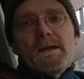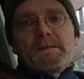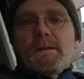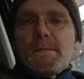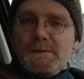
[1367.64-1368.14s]

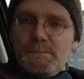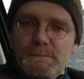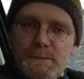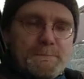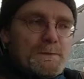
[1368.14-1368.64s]
and there might
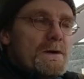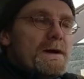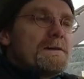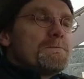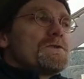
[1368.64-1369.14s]
be people who
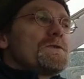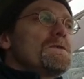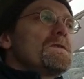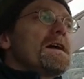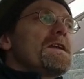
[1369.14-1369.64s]
are able to
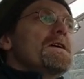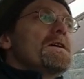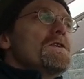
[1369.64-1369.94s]
do that,